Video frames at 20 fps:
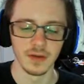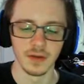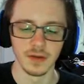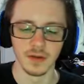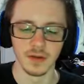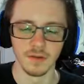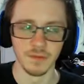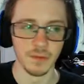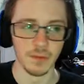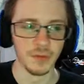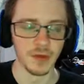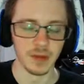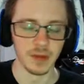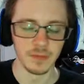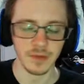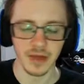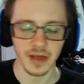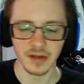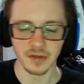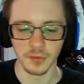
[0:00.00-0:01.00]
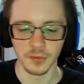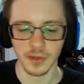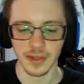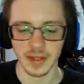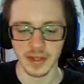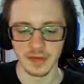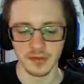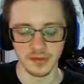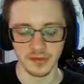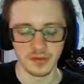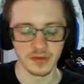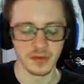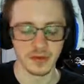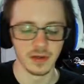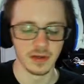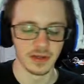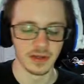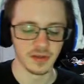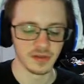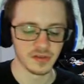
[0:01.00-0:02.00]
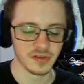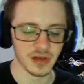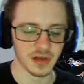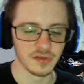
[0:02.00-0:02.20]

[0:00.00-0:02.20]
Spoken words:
a few times actually against Sky